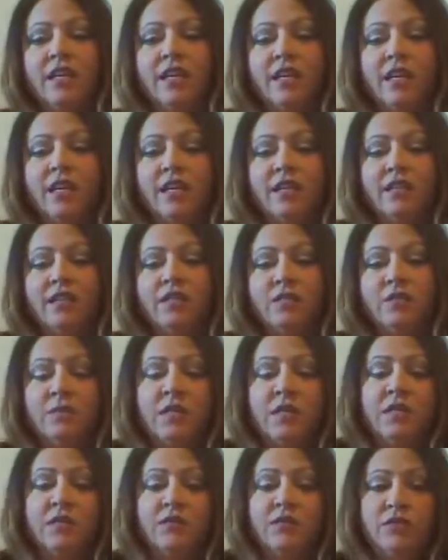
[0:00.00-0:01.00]
And
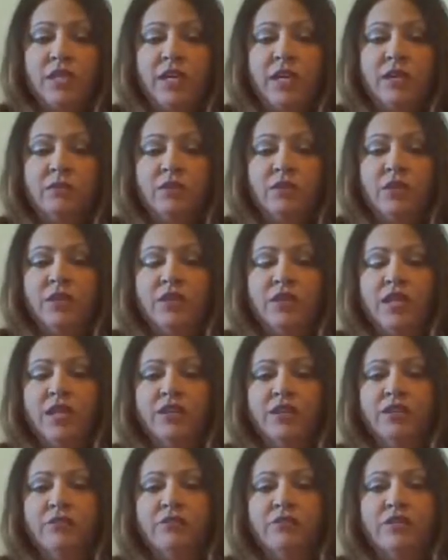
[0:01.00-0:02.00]
speaking of time, a
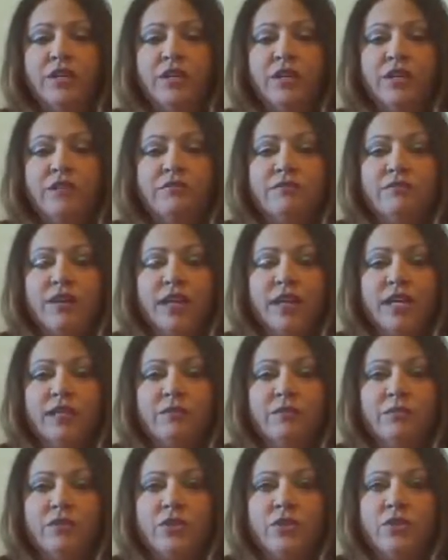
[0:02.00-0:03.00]
lot of our
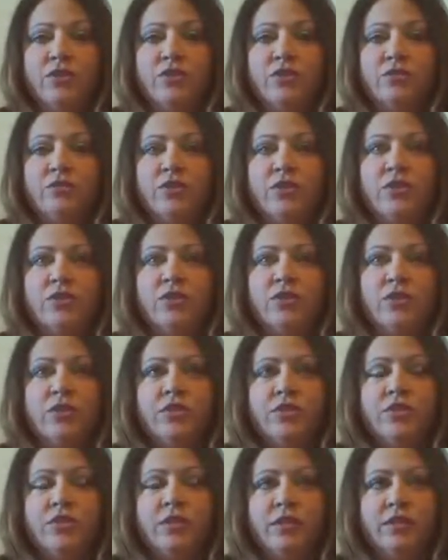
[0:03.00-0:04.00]
fine priests,
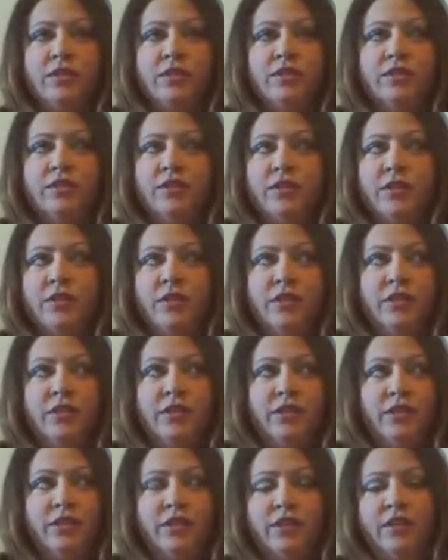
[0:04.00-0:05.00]
priestess,
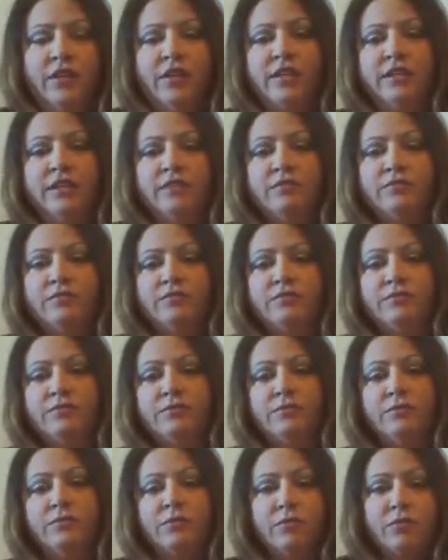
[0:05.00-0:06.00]
and uh,
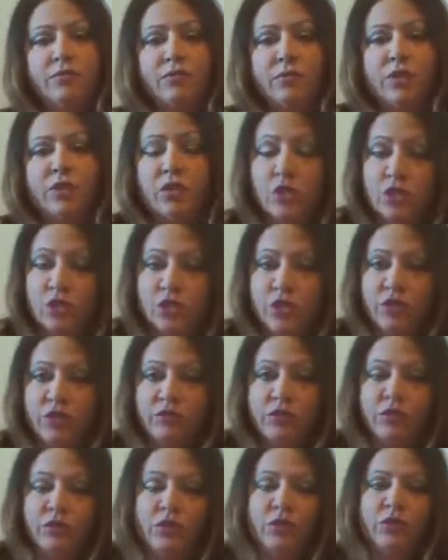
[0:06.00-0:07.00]
clergy
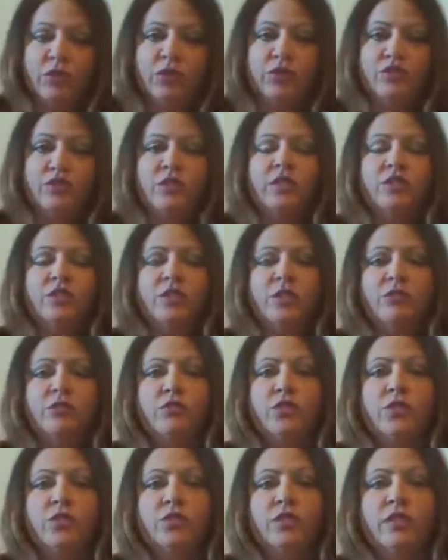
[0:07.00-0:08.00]
of the Lord in
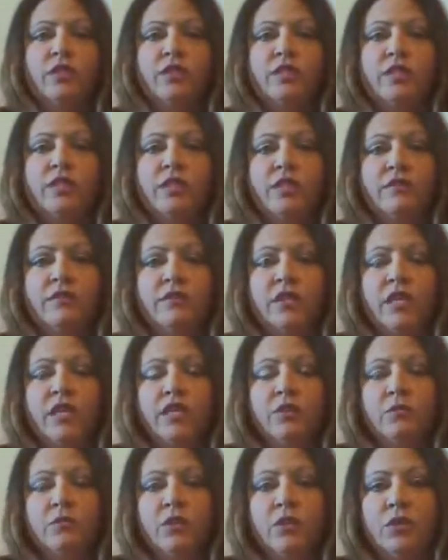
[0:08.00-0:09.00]
general, uh, of the
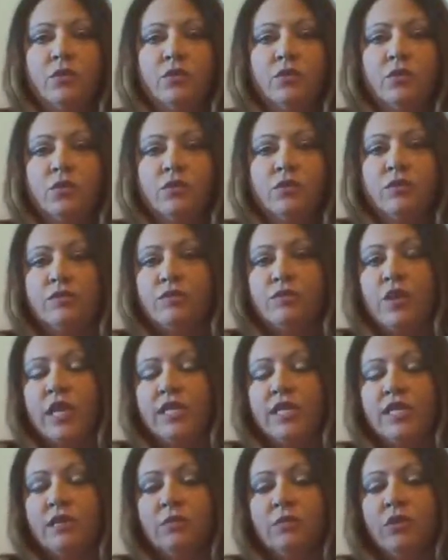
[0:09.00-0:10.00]
Ecumenical Order of
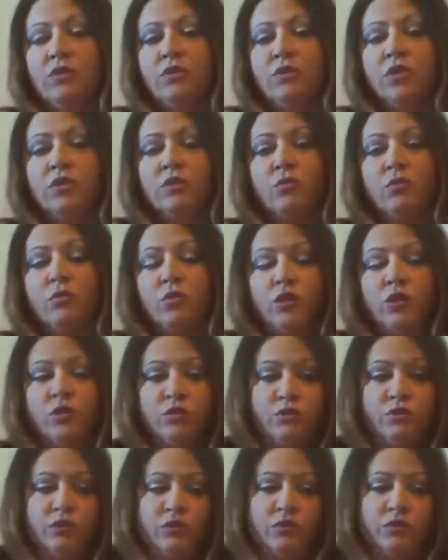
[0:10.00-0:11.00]
Christ, have been doing some
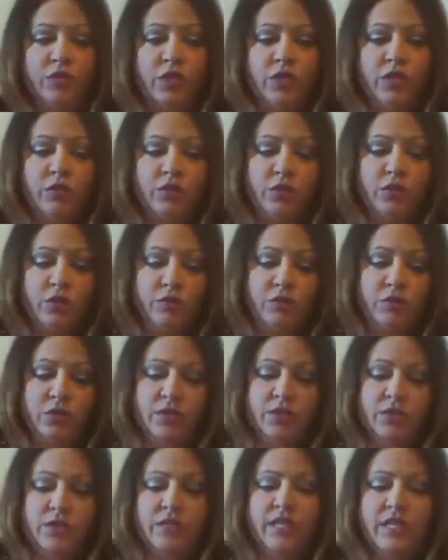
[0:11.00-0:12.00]
wonderful video
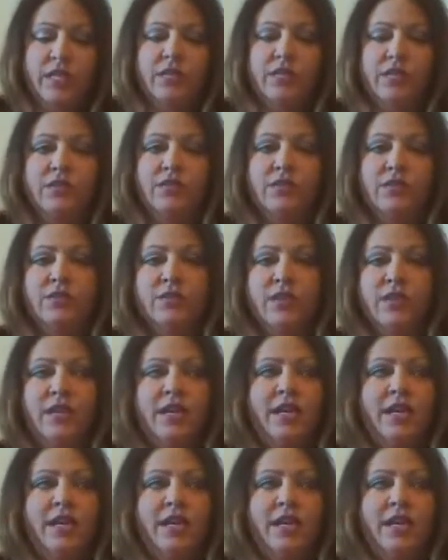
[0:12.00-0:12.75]
sermons and lessons.